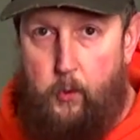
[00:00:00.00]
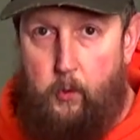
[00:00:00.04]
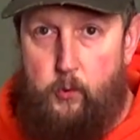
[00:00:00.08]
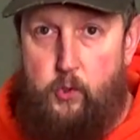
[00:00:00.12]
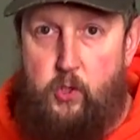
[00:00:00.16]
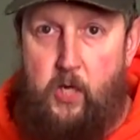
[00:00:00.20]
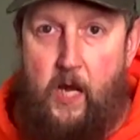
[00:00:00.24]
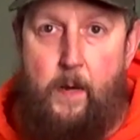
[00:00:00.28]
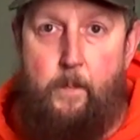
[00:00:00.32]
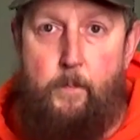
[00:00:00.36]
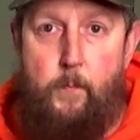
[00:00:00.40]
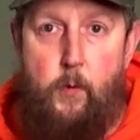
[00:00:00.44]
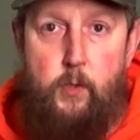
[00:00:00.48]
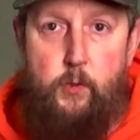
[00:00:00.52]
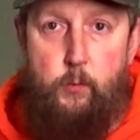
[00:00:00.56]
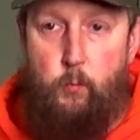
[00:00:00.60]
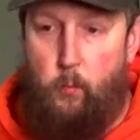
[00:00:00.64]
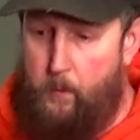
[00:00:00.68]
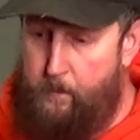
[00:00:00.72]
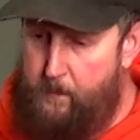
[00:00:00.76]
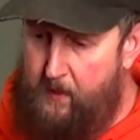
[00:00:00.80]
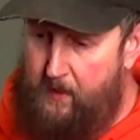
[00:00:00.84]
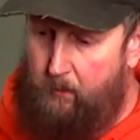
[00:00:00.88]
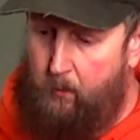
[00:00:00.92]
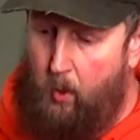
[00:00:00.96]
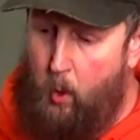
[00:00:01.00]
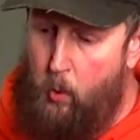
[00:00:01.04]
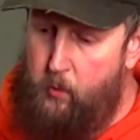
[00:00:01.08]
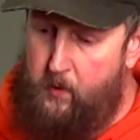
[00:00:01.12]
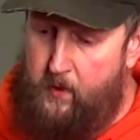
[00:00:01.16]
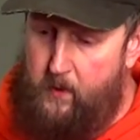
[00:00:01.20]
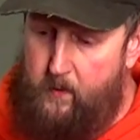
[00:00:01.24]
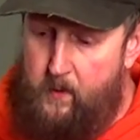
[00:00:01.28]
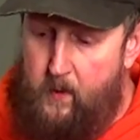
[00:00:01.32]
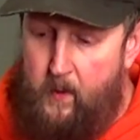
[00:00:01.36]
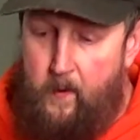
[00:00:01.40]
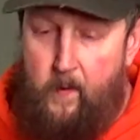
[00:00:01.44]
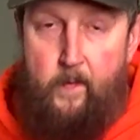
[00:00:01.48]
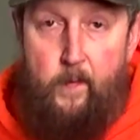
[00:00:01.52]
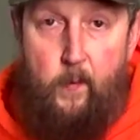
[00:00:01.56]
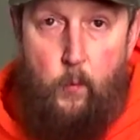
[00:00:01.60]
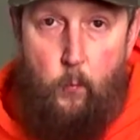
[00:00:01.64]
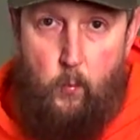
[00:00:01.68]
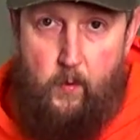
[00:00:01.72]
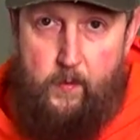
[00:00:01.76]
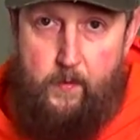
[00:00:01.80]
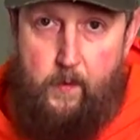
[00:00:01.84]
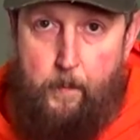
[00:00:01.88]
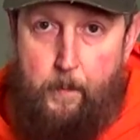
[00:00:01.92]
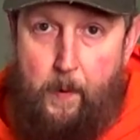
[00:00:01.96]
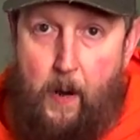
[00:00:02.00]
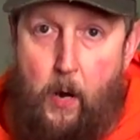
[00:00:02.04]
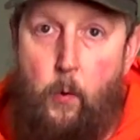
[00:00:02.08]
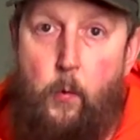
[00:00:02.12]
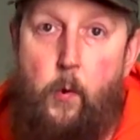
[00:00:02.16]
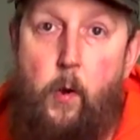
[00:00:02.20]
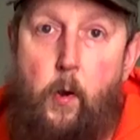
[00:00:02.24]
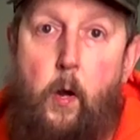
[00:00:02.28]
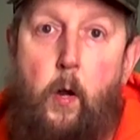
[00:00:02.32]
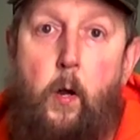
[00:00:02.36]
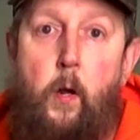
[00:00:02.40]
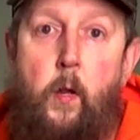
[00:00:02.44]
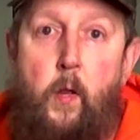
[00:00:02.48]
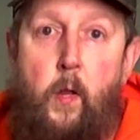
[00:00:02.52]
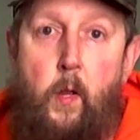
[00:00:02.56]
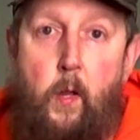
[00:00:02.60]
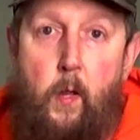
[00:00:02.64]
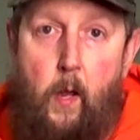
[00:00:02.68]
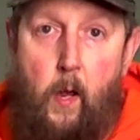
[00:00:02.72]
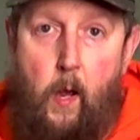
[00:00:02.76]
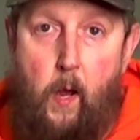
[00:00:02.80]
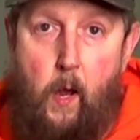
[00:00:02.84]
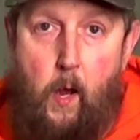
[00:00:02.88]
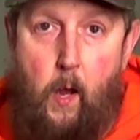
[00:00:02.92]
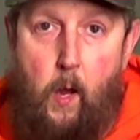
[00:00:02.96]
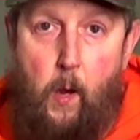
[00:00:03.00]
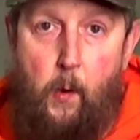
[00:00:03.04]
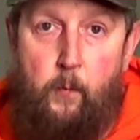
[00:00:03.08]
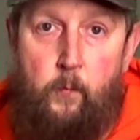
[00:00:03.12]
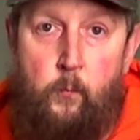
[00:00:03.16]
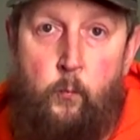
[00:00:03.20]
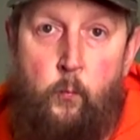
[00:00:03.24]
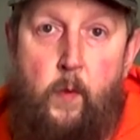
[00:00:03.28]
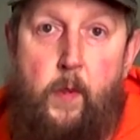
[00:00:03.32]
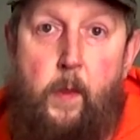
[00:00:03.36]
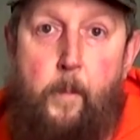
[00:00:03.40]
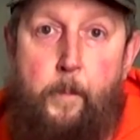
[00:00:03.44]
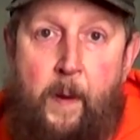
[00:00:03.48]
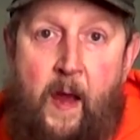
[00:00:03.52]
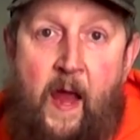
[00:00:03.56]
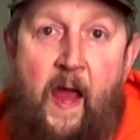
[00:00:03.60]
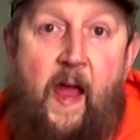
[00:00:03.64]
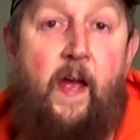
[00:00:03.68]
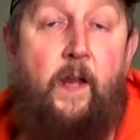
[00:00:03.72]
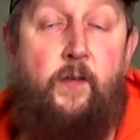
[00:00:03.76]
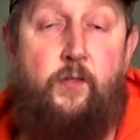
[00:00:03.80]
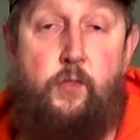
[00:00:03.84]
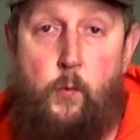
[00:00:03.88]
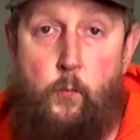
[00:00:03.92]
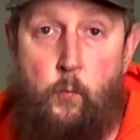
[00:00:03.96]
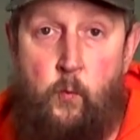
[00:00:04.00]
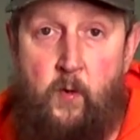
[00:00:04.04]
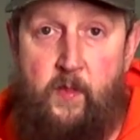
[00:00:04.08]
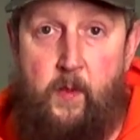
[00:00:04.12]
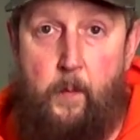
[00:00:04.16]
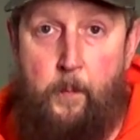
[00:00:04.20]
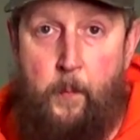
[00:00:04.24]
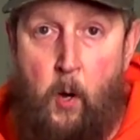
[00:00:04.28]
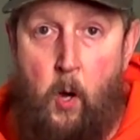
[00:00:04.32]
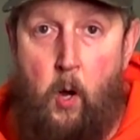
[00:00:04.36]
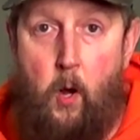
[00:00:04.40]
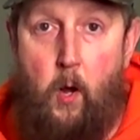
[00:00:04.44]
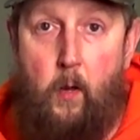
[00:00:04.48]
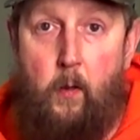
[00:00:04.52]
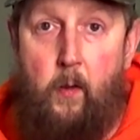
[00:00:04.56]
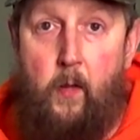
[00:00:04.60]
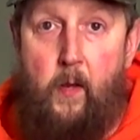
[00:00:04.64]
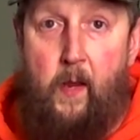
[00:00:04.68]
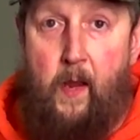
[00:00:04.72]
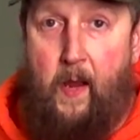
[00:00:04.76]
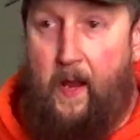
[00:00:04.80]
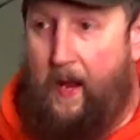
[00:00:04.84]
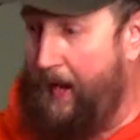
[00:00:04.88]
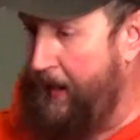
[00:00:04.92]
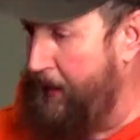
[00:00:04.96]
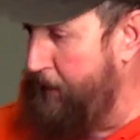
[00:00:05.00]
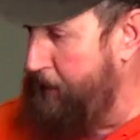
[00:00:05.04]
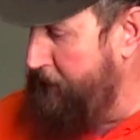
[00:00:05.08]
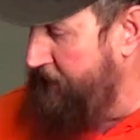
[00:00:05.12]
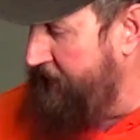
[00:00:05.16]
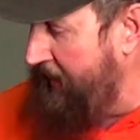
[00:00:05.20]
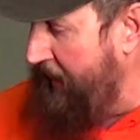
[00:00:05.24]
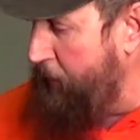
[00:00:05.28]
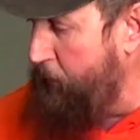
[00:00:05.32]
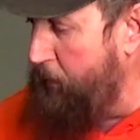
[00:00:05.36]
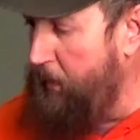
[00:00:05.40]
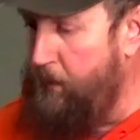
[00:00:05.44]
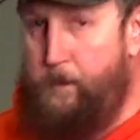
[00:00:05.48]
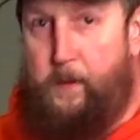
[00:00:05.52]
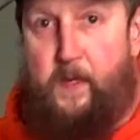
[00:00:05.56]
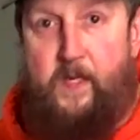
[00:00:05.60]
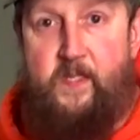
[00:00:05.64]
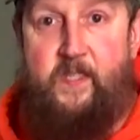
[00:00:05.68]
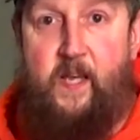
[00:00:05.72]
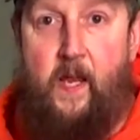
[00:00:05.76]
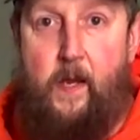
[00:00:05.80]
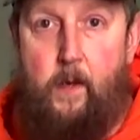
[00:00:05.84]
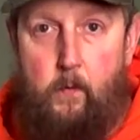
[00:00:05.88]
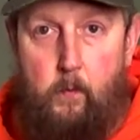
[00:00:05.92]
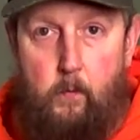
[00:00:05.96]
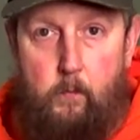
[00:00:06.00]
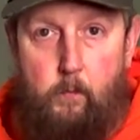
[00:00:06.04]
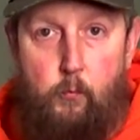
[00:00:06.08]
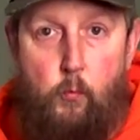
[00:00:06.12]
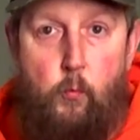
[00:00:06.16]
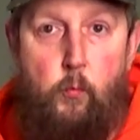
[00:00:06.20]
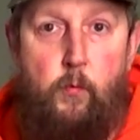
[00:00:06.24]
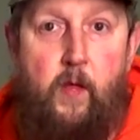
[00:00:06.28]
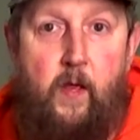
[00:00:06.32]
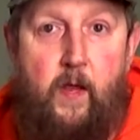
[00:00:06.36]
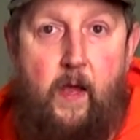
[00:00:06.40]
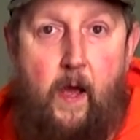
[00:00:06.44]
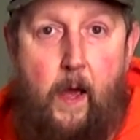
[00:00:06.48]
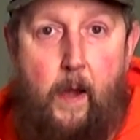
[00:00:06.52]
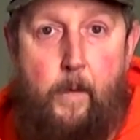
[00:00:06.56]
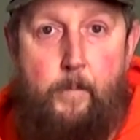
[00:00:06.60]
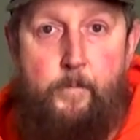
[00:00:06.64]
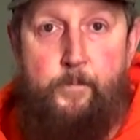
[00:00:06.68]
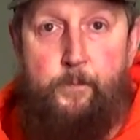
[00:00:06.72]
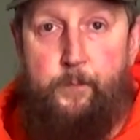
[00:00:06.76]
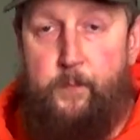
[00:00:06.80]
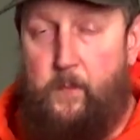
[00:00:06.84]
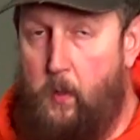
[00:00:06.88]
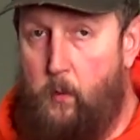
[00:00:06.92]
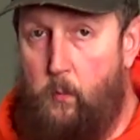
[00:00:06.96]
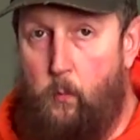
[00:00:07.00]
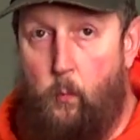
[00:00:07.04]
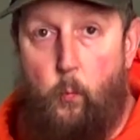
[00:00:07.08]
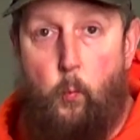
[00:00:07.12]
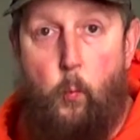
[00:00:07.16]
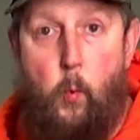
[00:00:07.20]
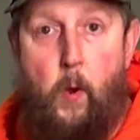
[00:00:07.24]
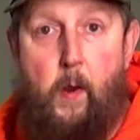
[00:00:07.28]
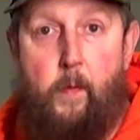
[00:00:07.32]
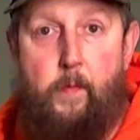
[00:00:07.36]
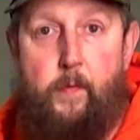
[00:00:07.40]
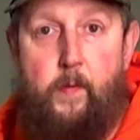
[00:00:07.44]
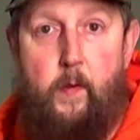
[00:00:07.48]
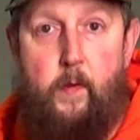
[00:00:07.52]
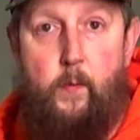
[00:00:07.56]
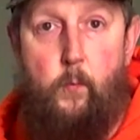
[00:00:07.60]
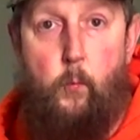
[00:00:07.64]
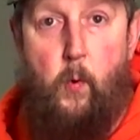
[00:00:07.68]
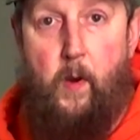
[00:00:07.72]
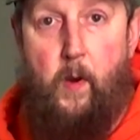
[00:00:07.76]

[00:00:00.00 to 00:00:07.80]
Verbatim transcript: little chambers would be loaded with the powder, uh, with the patch, and with the ball, and they would be cycled through the gun where the,